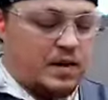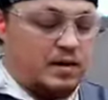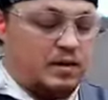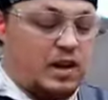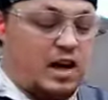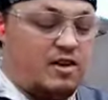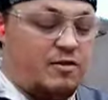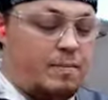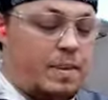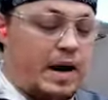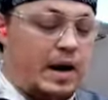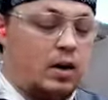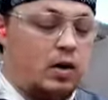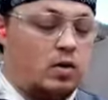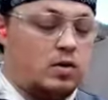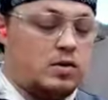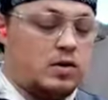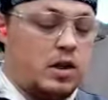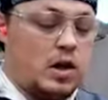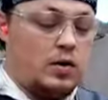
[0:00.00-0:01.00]
left
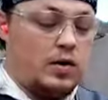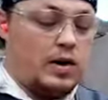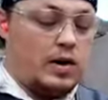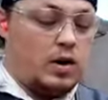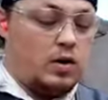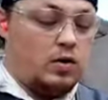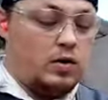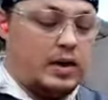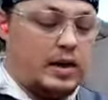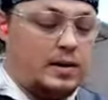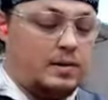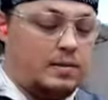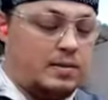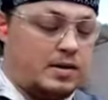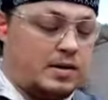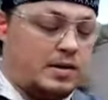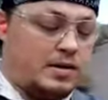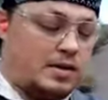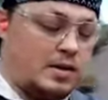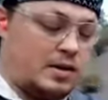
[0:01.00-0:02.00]
barrels loaded only.
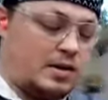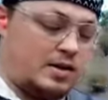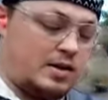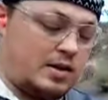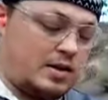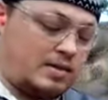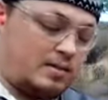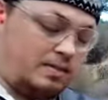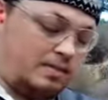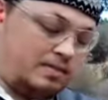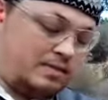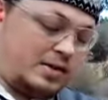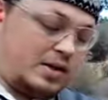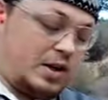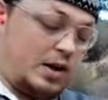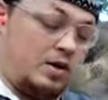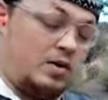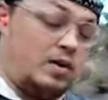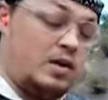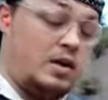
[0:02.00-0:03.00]

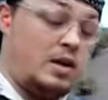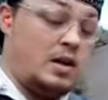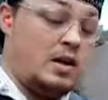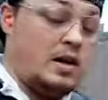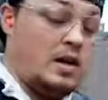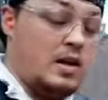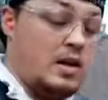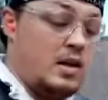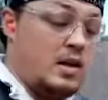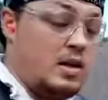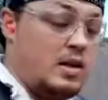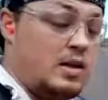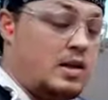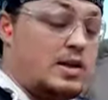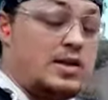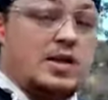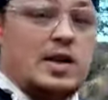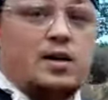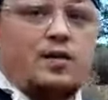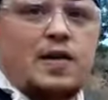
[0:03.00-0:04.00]
So
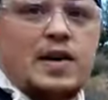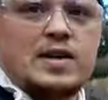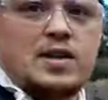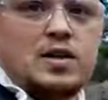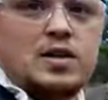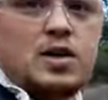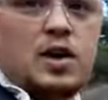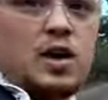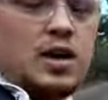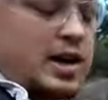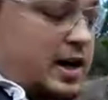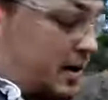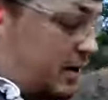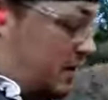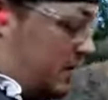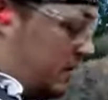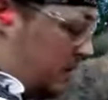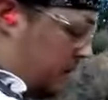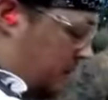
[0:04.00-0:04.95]
let's see effect on target.